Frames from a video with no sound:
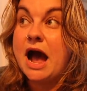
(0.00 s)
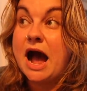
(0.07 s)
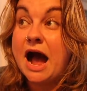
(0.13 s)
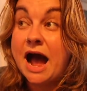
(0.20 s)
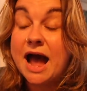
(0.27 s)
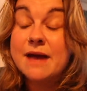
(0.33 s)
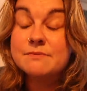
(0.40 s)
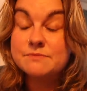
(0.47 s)

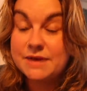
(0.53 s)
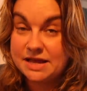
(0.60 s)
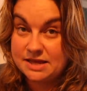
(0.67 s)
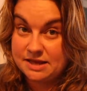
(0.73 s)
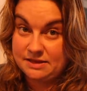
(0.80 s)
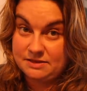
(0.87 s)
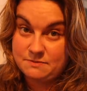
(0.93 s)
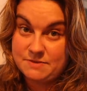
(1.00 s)
I'm
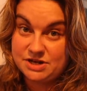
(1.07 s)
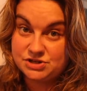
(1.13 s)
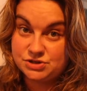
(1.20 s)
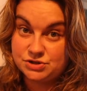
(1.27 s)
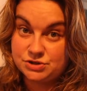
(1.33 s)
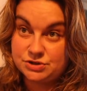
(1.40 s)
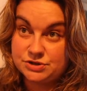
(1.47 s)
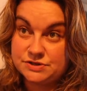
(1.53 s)
making the
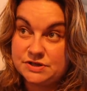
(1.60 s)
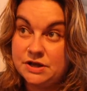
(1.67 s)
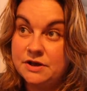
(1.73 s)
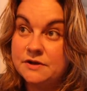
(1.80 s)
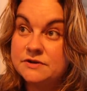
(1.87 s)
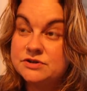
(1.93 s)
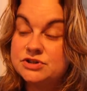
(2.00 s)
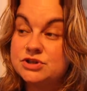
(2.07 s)
measures
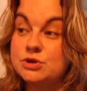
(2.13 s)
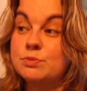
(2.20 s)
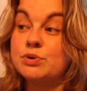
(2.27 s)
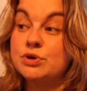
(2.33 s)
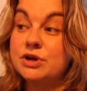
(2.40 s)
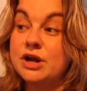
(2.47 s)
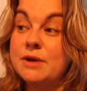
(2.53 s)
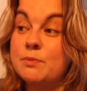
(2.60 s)
to
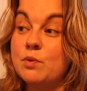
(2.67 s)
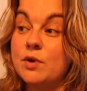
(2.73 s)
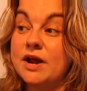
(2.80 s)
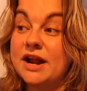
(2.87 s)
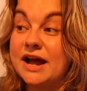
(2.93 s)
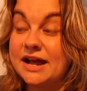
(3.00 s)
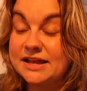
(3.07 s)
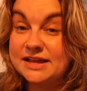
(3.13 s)
put up
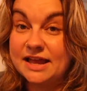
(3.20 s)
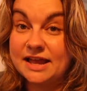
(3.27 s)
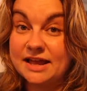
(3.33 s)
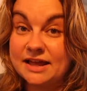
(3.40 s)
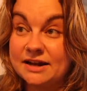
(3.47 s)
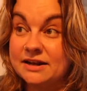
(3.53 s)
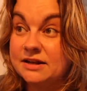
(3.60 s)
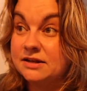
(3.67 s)
what I
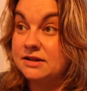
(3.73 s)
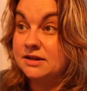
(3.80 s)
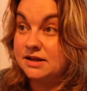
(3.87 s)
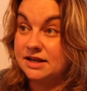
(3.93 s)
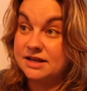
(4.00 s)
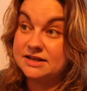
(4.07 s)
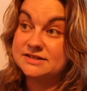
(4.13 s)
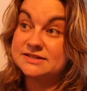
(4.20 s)
can
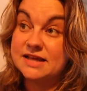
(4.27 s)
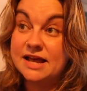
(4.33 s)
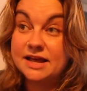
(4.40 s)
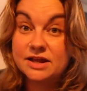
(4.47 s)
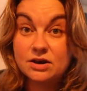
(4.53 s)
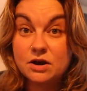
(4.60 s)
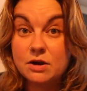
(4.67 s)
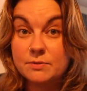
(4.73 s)
in as
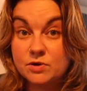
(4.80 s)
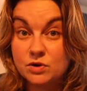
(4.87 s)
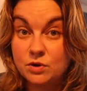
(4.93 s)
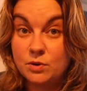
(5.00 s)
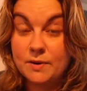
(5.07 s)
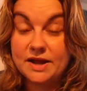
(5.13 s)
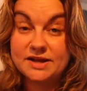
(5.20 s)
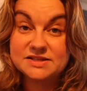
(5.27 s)

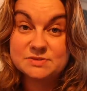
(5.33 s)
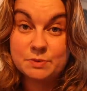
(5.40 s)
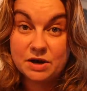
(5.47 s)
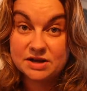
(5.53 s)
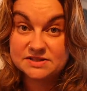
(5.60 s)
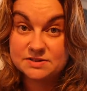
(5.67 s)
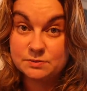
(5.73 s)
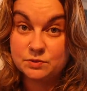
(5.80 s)
economical a way as
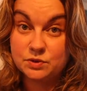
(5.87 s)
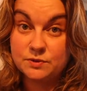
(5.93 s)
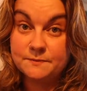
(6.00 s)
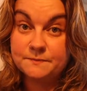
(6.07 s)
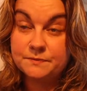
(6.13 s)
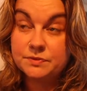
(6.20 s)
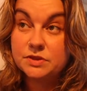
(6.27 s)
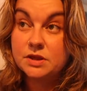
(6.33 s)
possible.